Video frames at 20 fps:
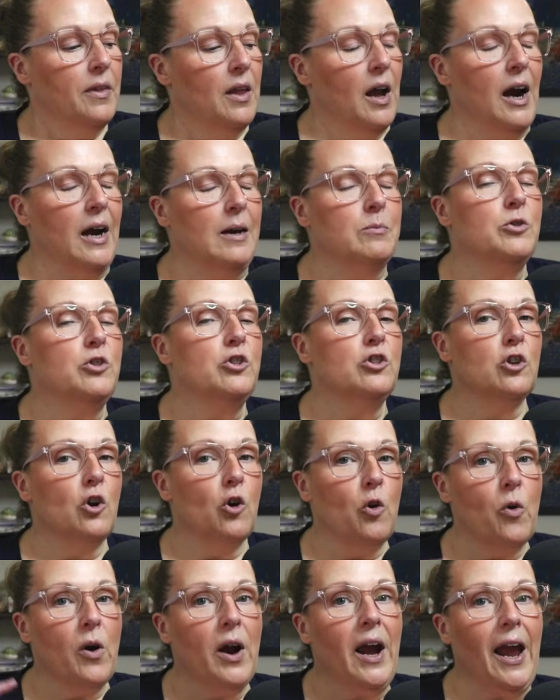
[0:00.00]

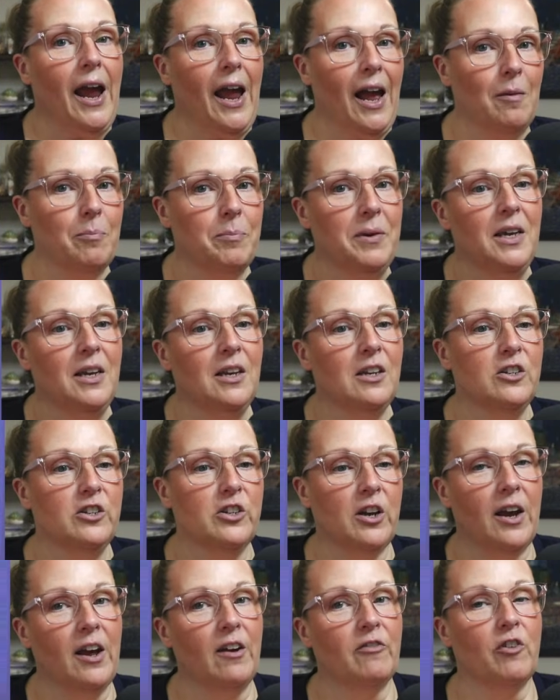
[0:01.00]
happy
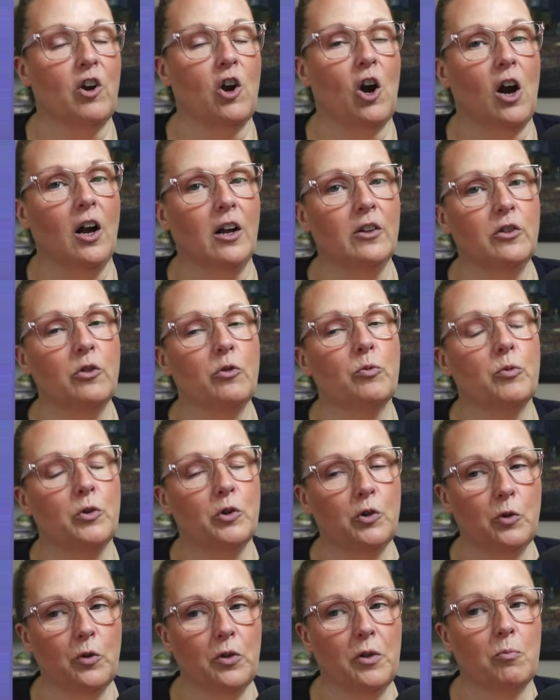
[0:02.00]
to have gone
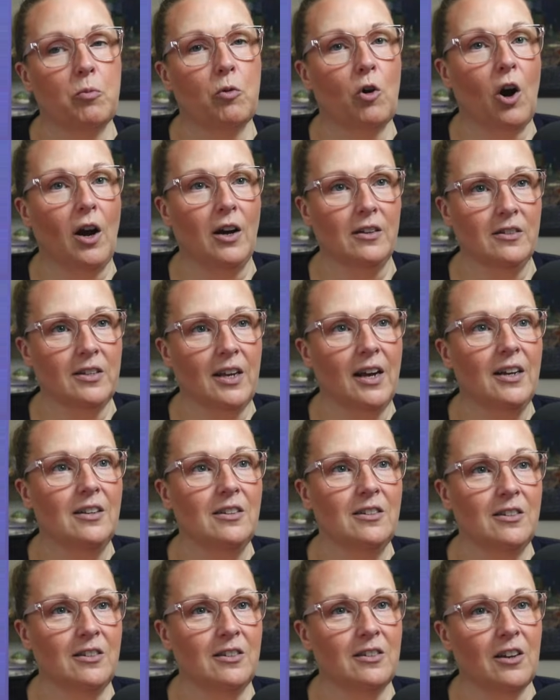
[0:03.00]
through the
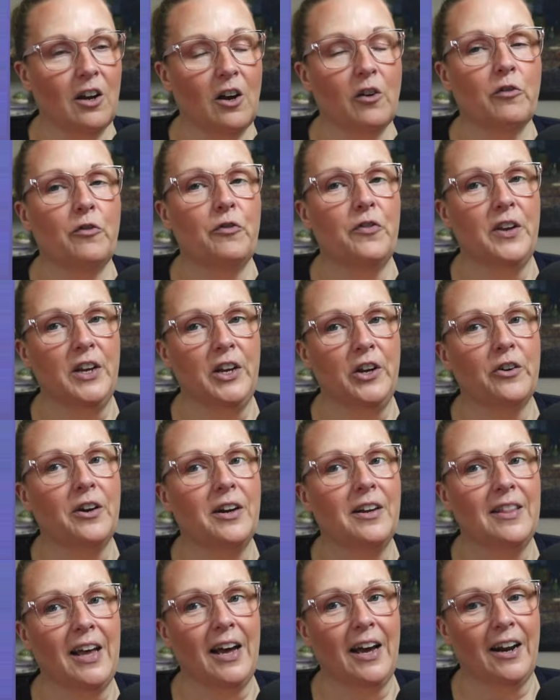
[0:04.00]
process of
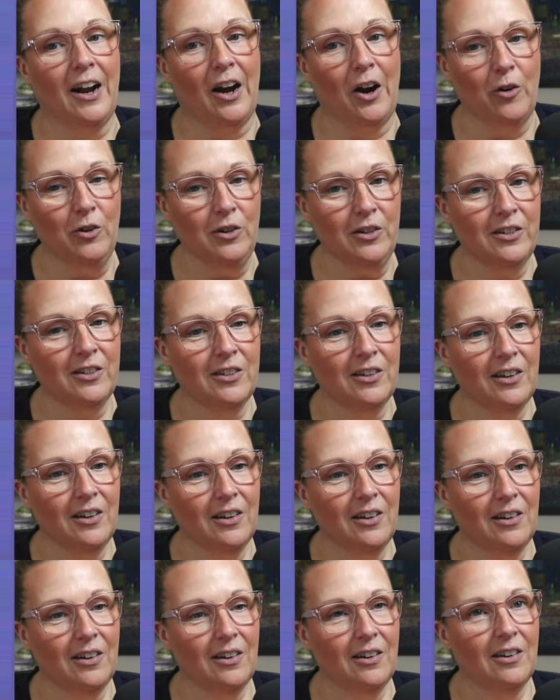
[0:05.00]
figuring that out.
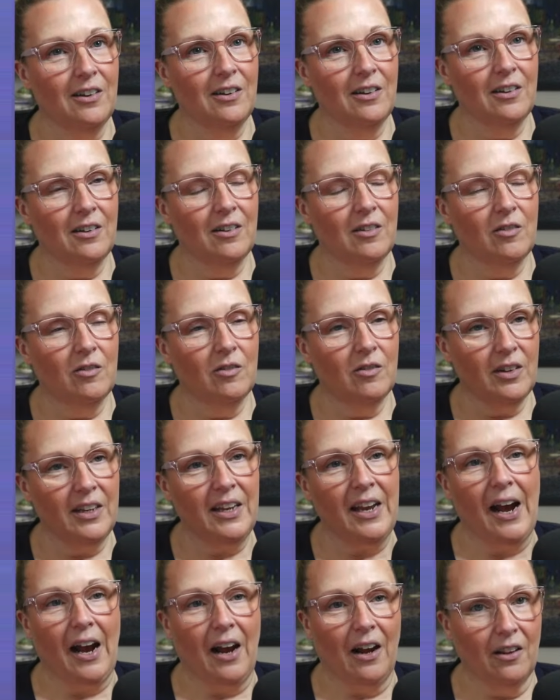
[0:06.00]

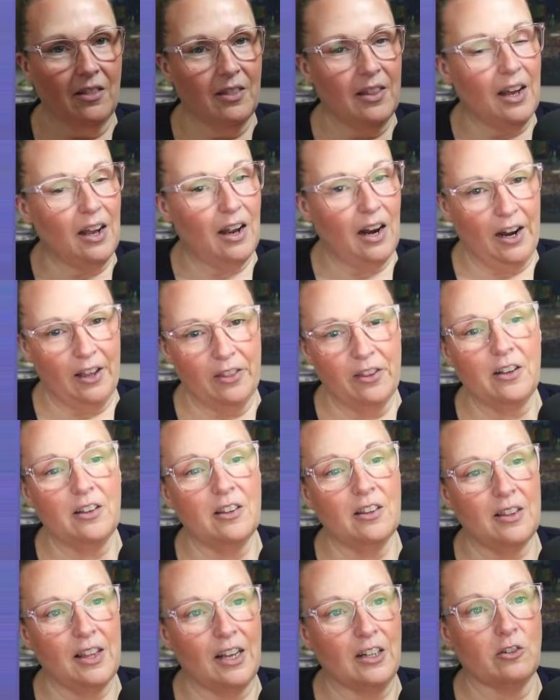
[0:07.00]
Yeah, that I think
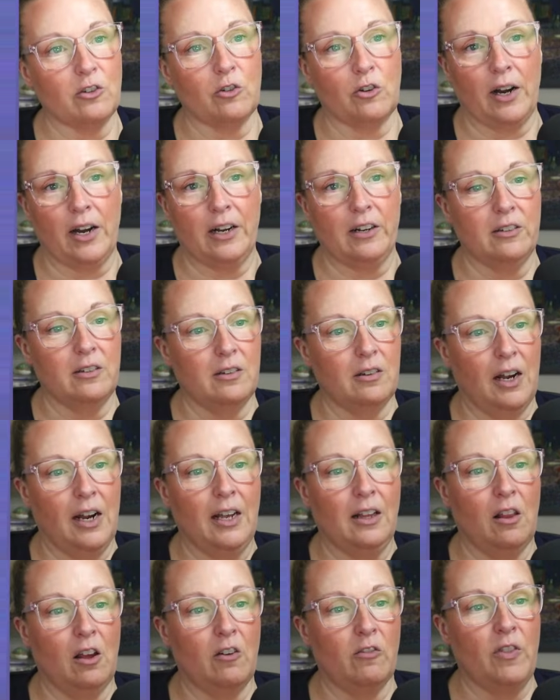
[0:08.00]
that that's great. I
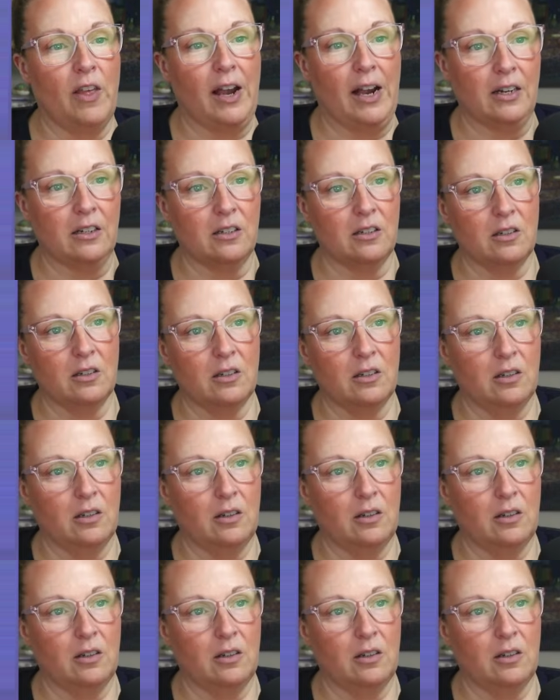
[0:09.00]
love that.